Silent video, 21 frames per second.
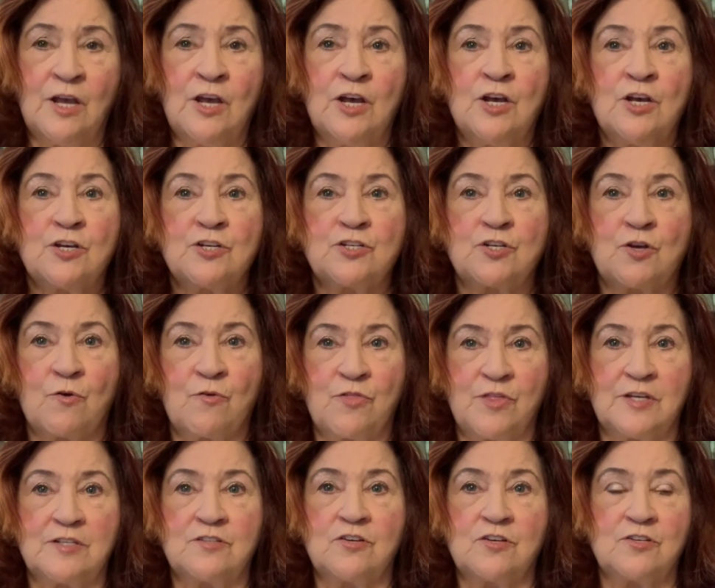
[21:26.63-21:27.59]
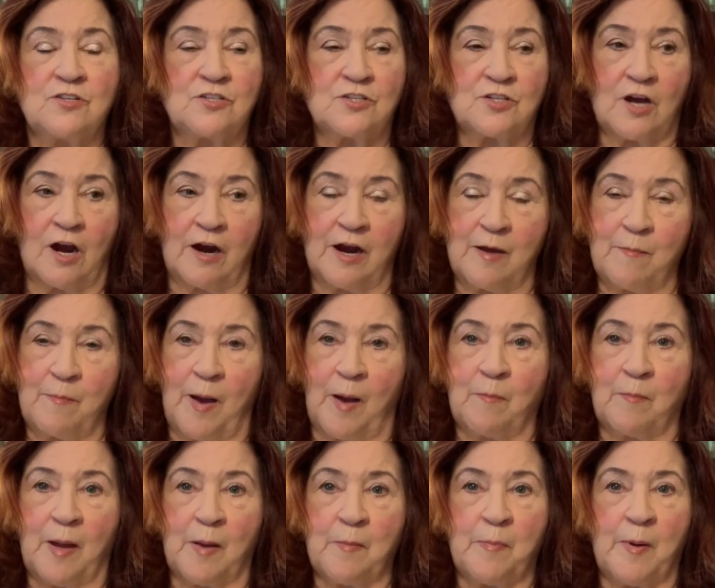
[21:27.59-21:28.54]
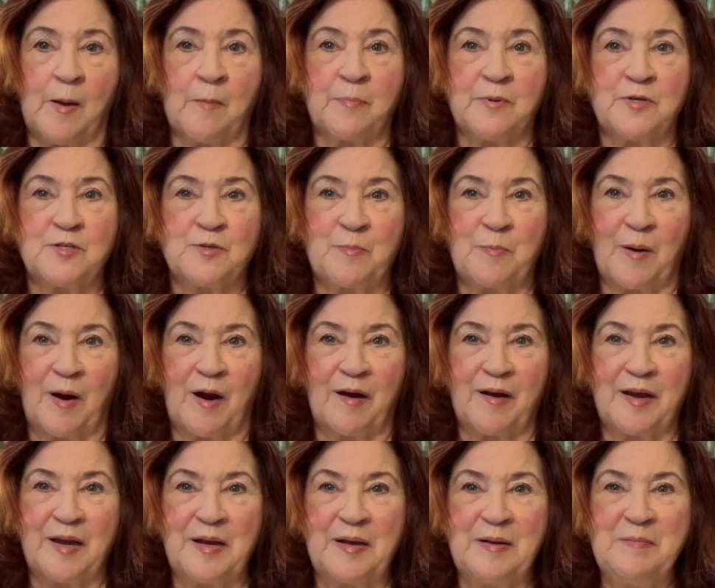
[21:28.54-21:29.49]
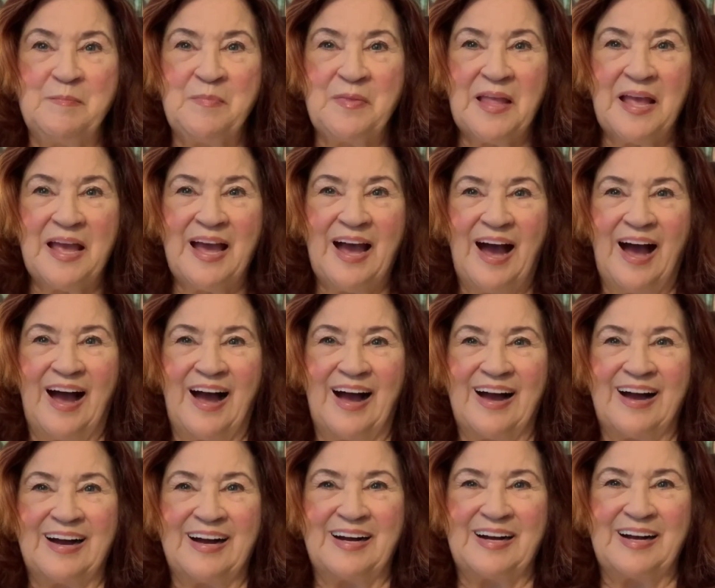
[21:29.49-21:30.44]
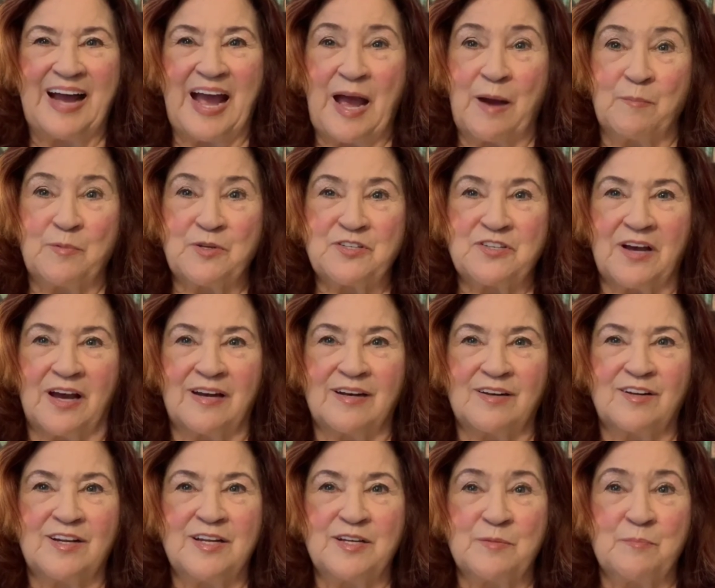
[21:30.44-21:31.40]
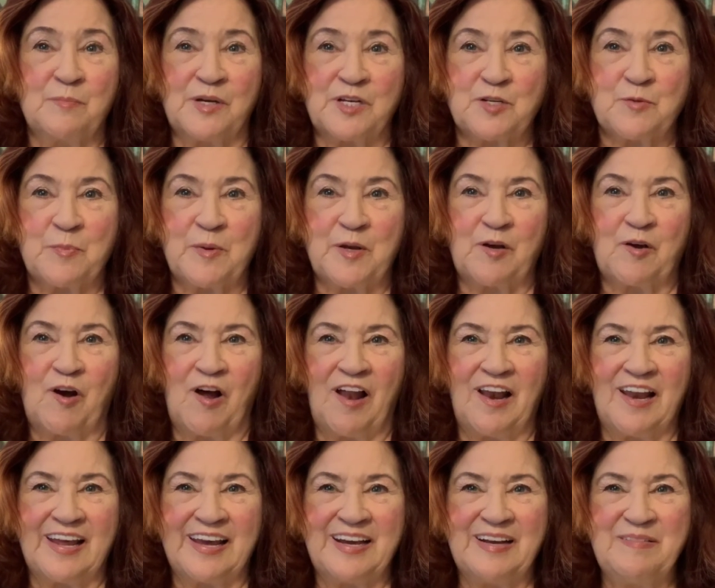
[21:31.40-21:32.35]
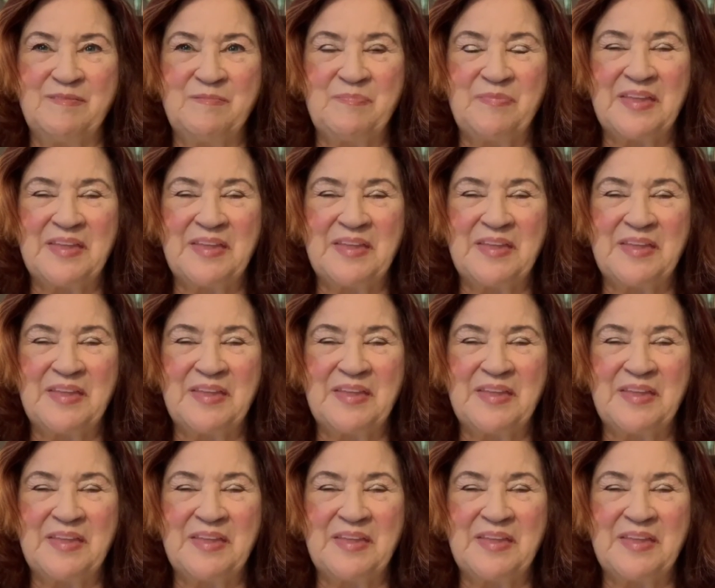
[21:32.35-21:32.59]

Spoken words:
So this is, sorry about my puppies barking, Amazon, it must be calling.